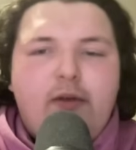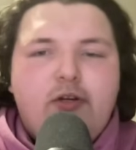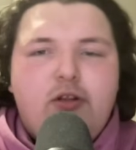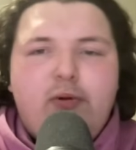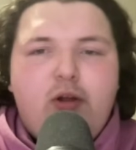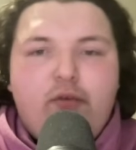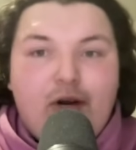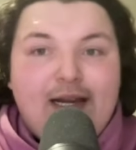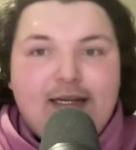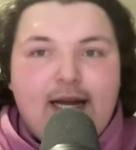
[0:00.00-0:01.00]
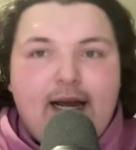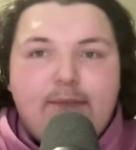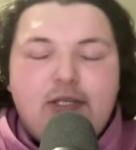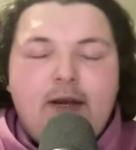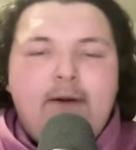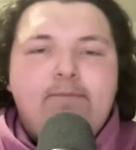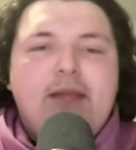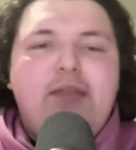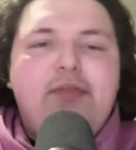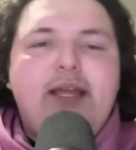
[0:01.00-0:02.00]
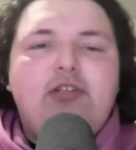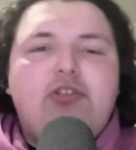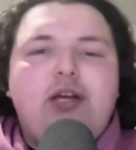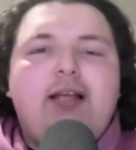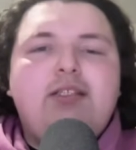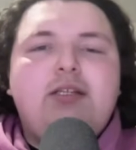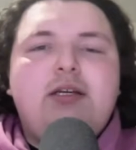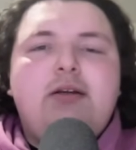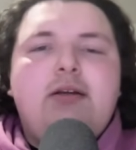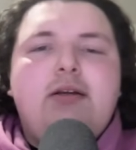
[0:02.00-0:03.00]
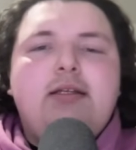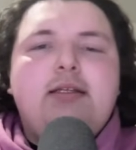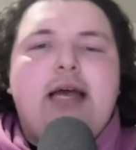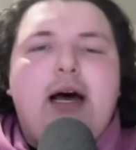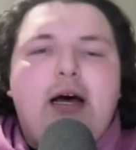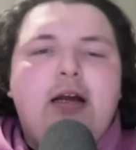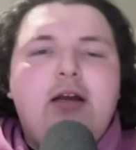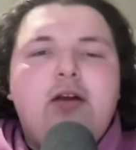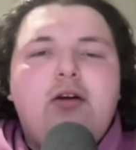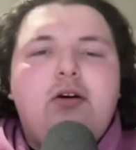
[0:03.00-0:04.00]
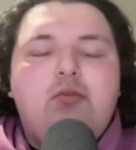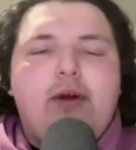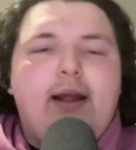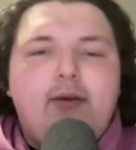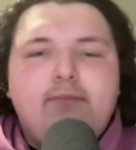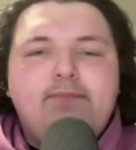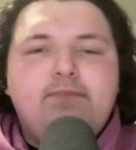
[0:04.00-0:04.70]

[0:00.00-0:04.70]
only turned the ball over 8 times. And they just hung around.